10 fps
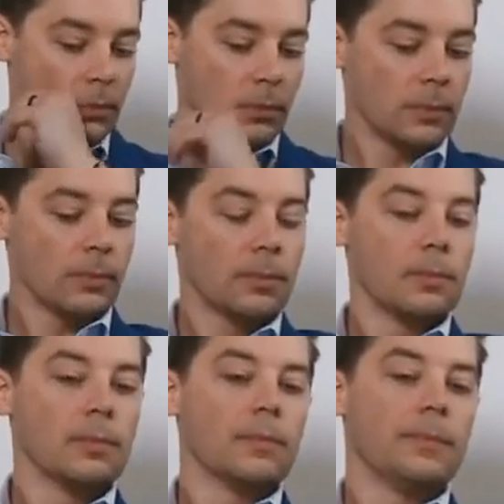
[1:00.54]

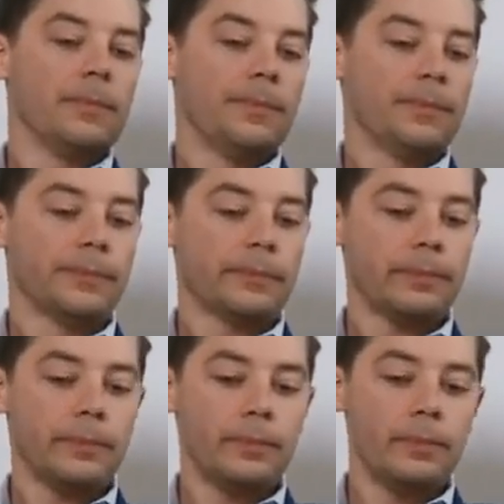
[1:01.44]

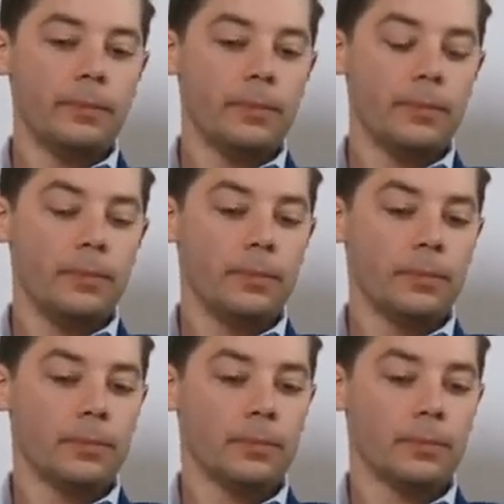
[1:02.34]

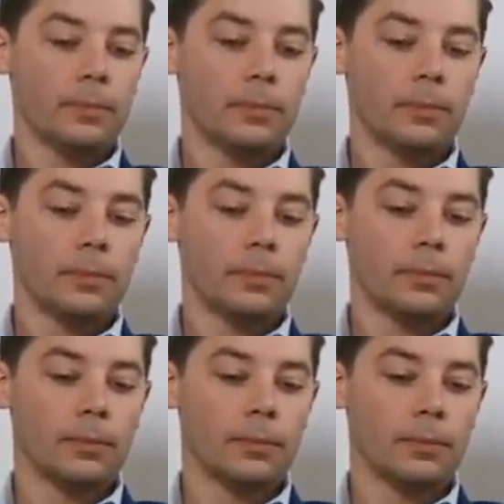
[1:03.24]

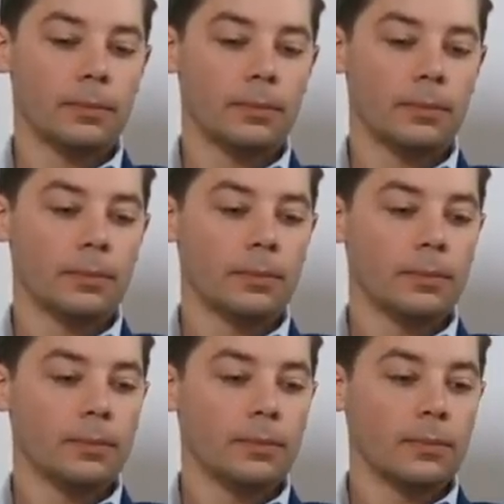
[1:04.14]

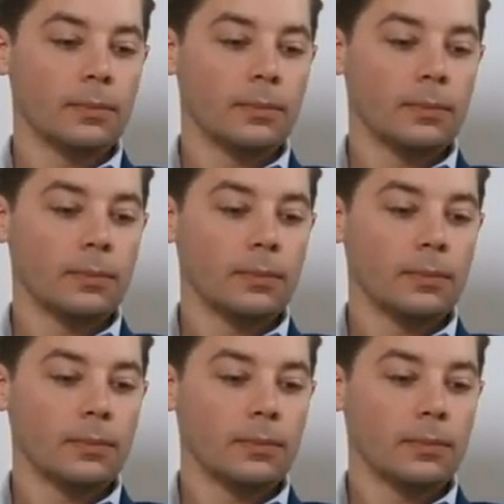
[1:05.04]

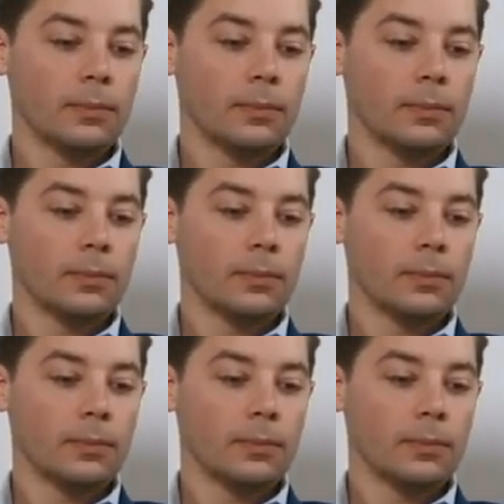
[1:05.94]
(silent)